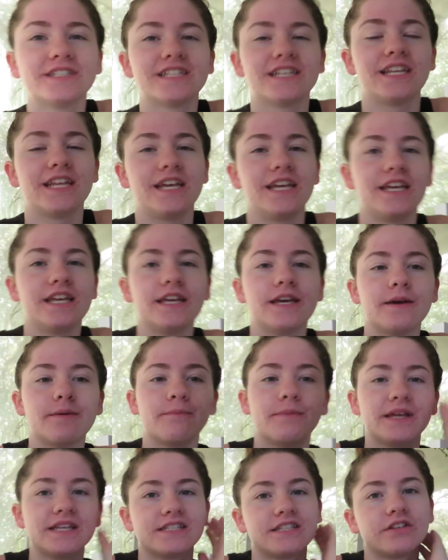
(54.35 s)
today,
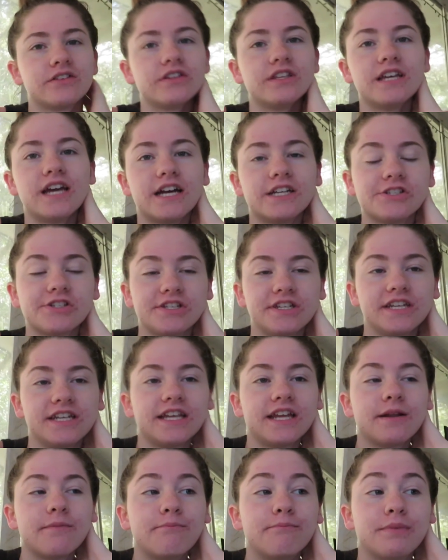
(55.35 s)
basically, I just need to
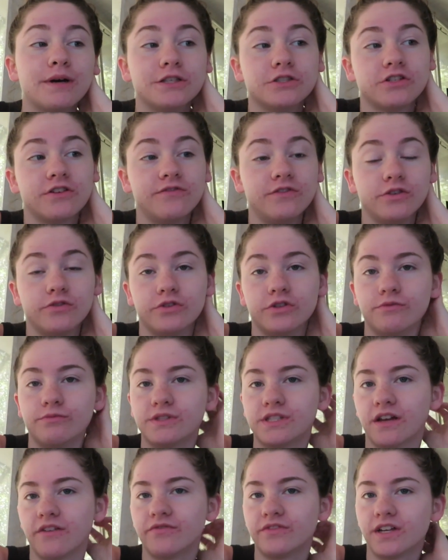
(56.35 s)
get a bunch of YouTube
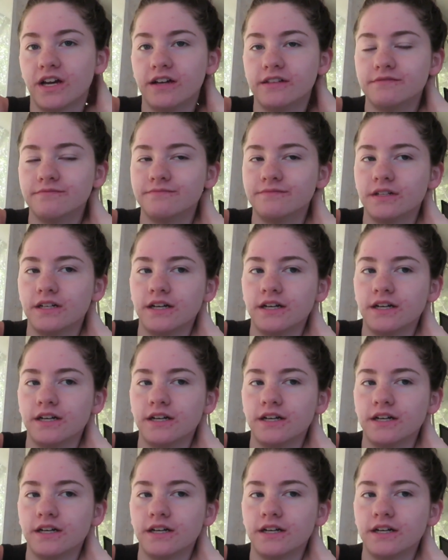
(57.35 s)
stuff done.